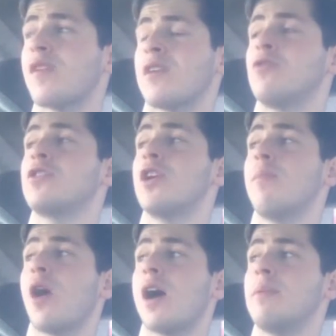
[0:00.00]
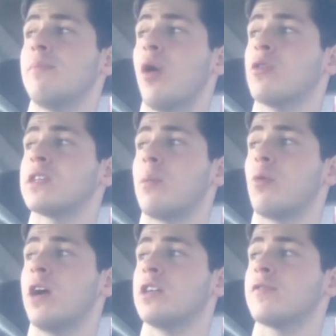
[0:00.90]
I could go buy them in bulk
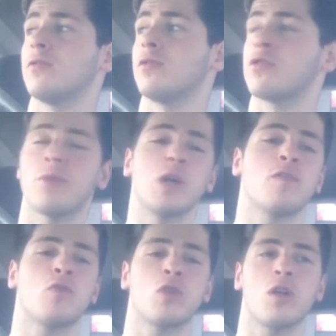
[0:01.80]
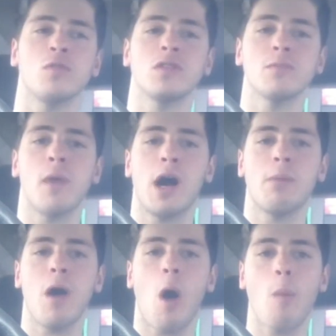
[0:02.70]
somewhere else for 3 or $4 a bar,
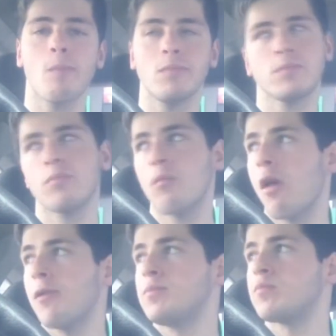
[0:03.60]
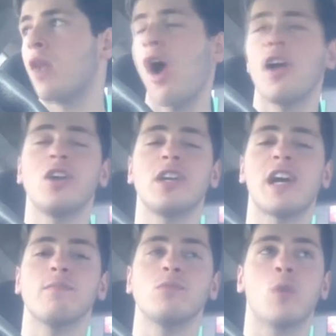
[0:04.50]
but I don't
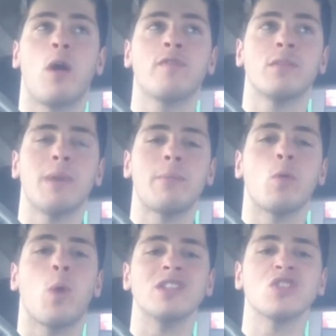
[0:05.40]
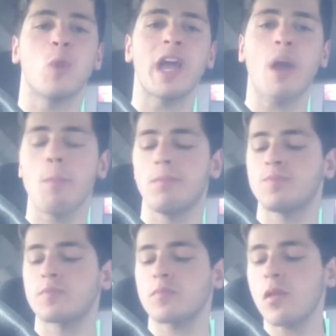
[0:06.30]
have them too often, maybe once a week.
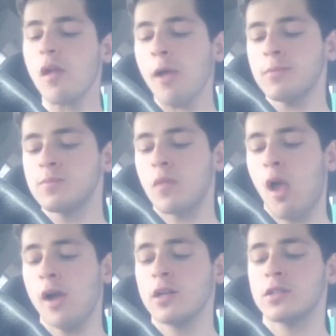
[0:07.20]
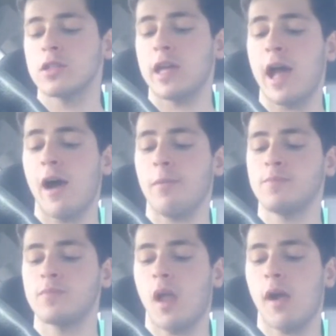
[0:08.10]
So now,
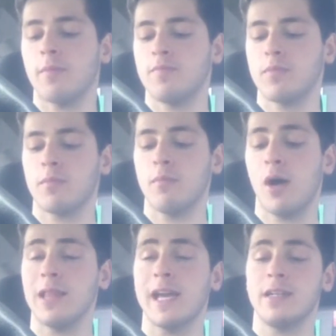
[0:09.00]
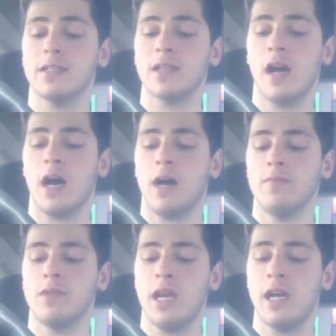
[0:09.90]
my legs are
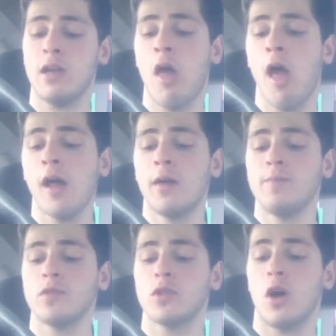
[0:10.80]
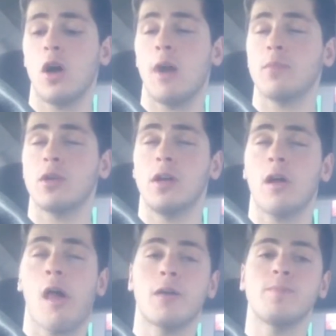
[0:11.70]
dead. So I'm going to
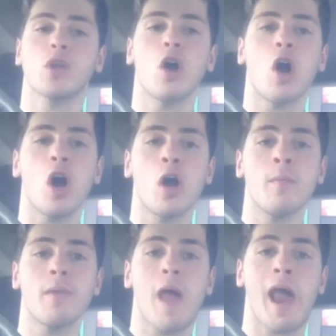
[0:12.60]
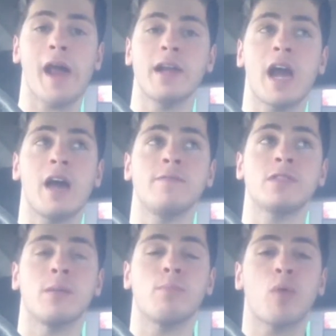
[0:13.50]
go home and have
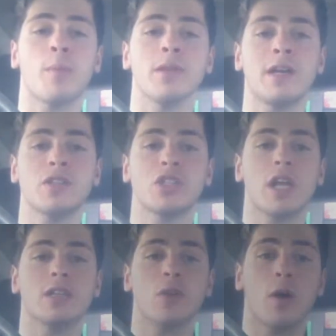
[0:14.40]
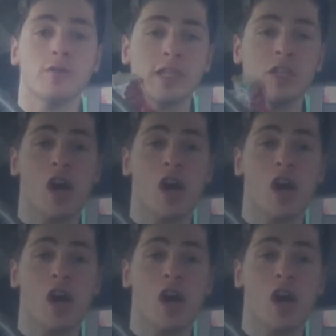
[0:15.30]
some proper lunch. So I'll see